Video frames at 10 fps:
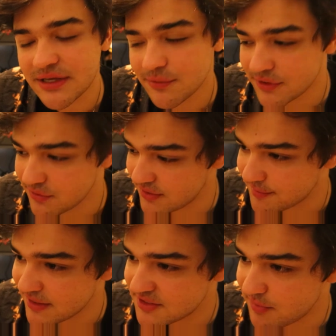me what you think
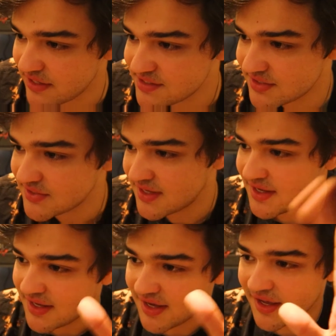about space.
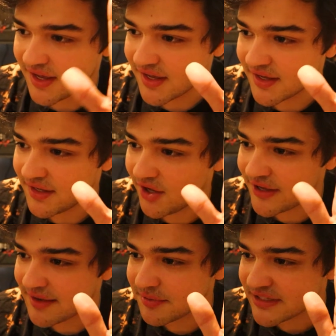
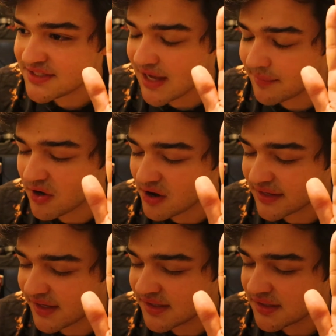Okay, please stop
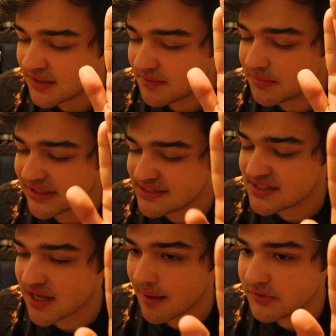talking. Please
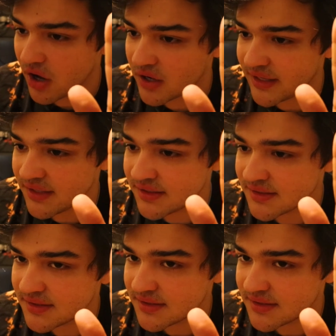stop talking.